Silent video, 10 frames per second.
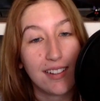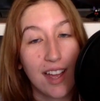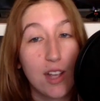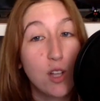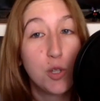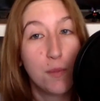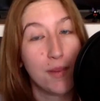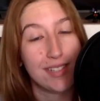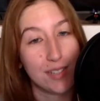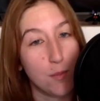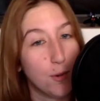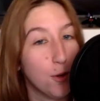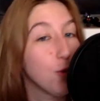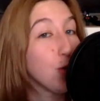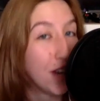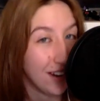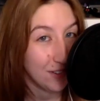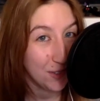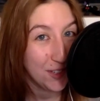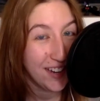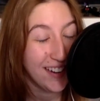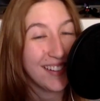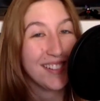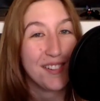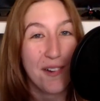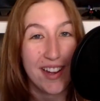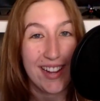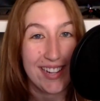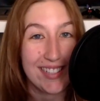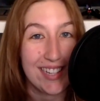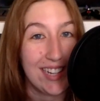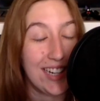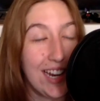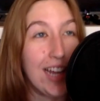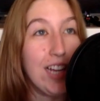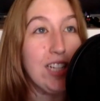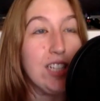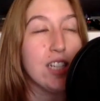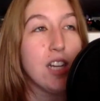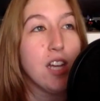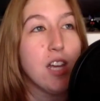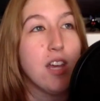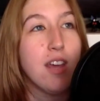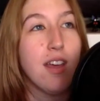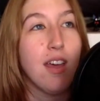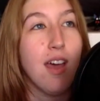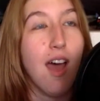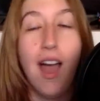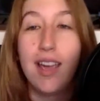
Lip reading: I also met someone who changed 2018, and I